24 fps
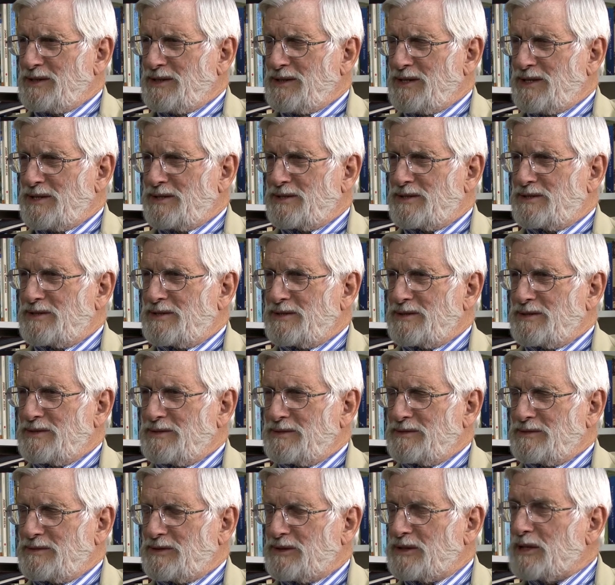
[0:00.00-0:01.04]
is
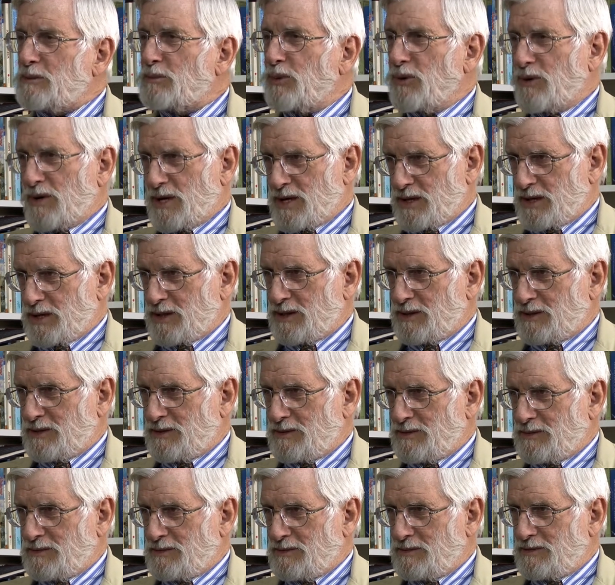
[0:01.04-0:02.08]
liberating.
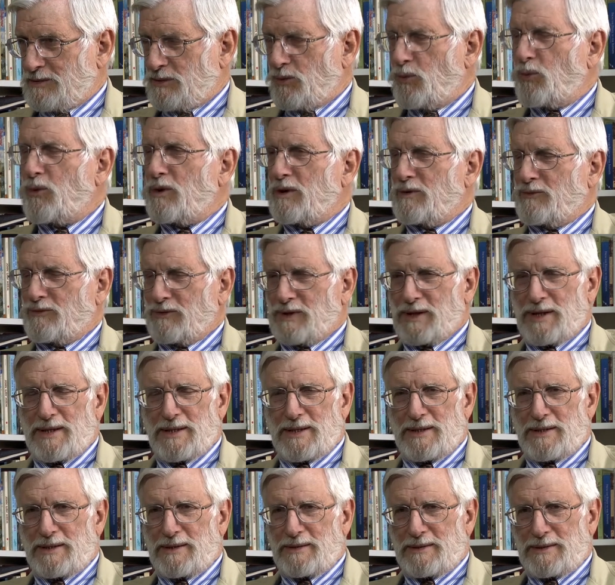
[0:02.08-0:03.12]
It's a wonderful
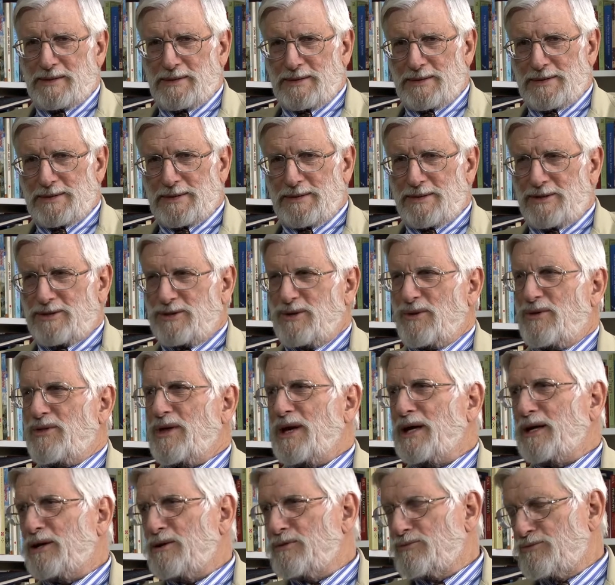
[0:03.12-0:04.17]
idea. So
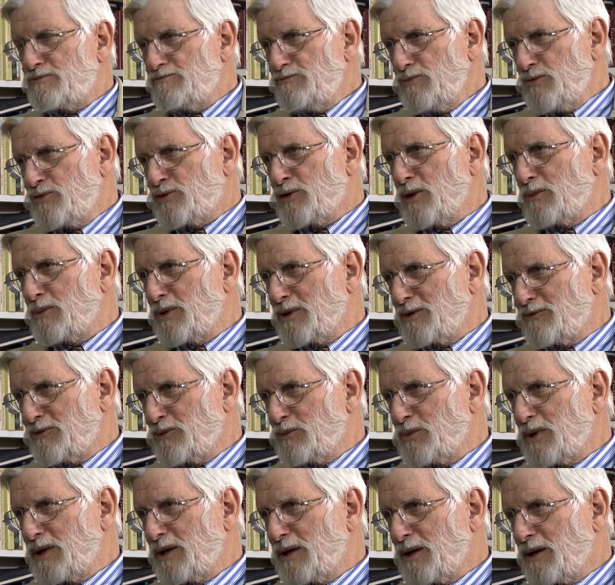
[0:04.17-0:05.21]
thank you so much for
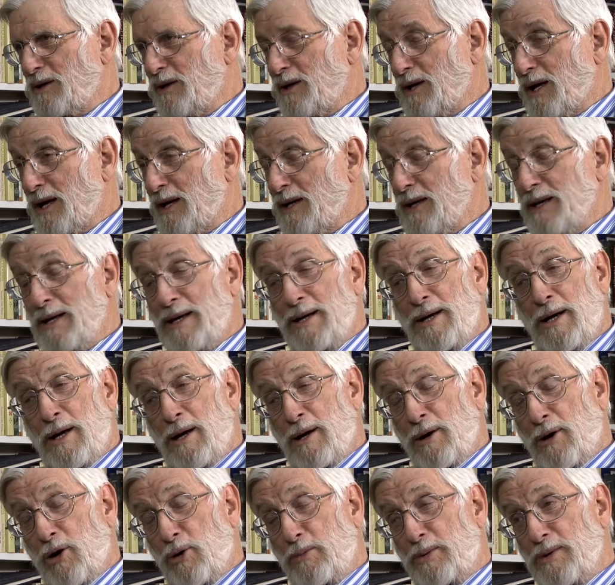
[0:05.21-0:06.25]
being here, and I
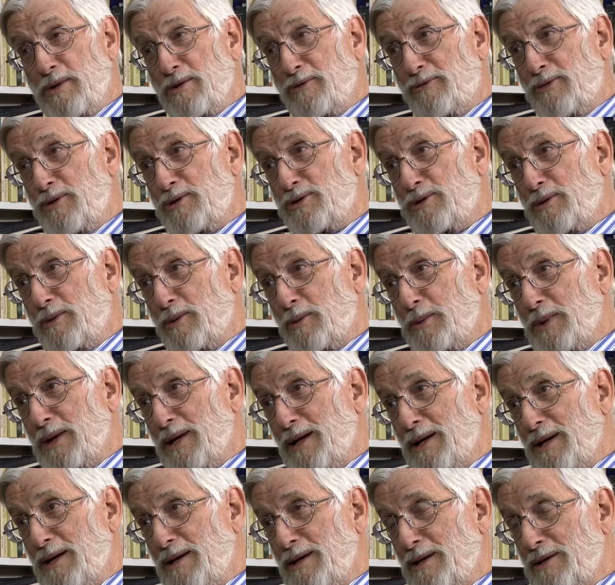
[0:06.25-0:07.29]
hope in the future when we
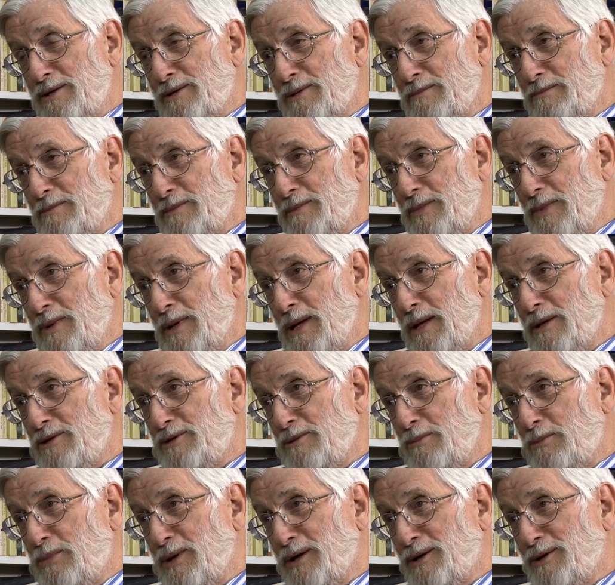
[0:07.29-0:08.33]
get into some
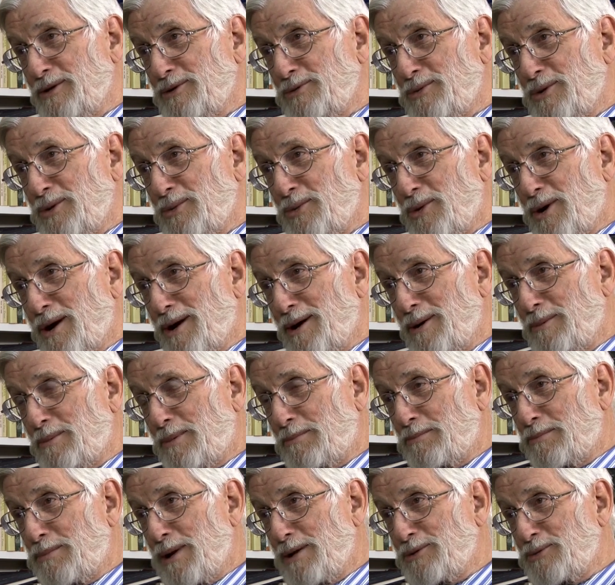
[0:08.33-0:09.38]
pickles with water,
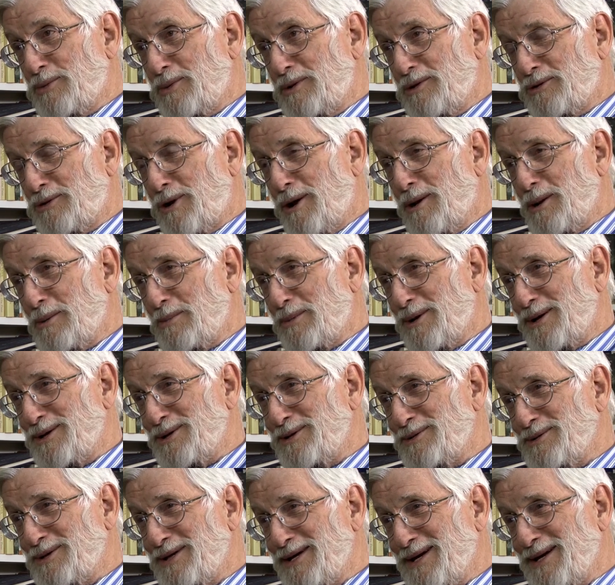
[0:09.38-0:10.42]
perhaps we could call upon
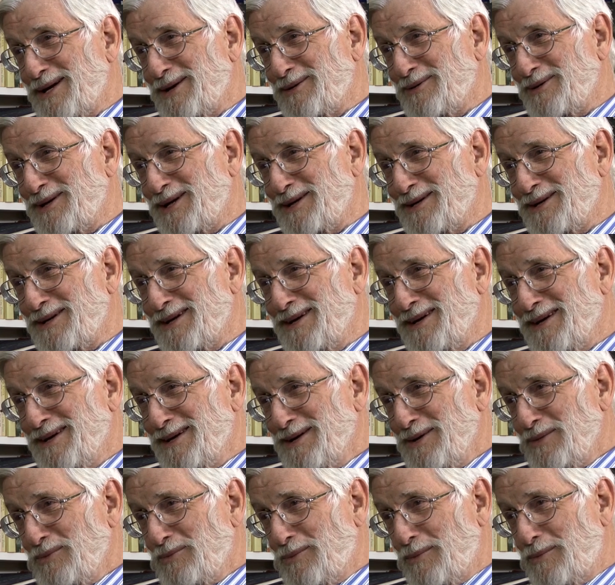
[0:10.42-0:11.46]
you again and
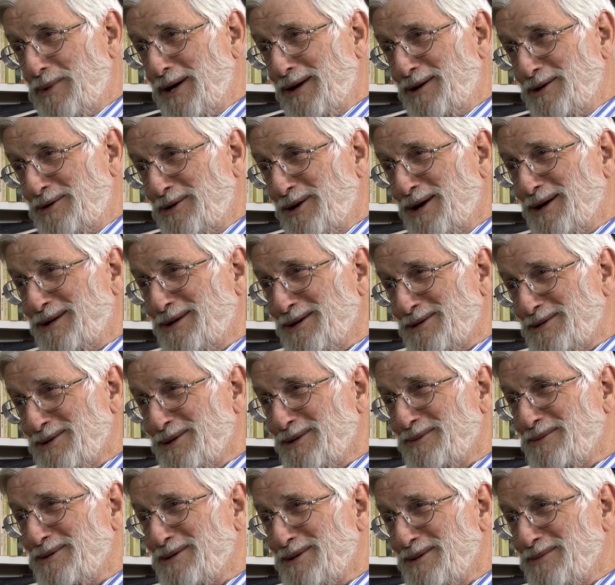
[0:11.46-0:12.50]
we could talk this
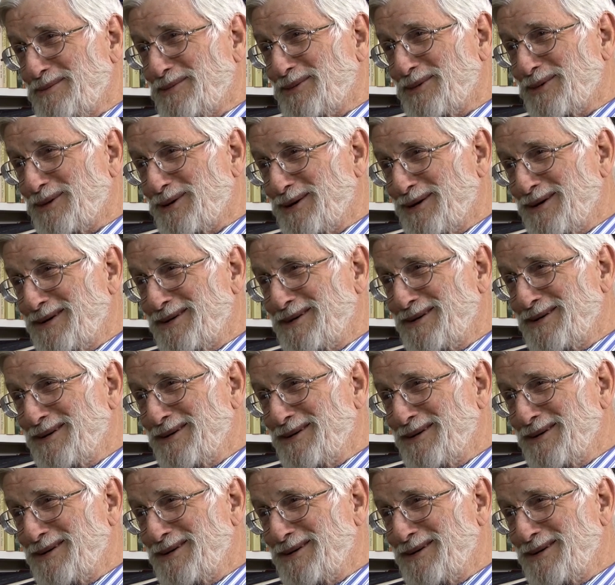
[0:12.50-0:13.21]
over some more.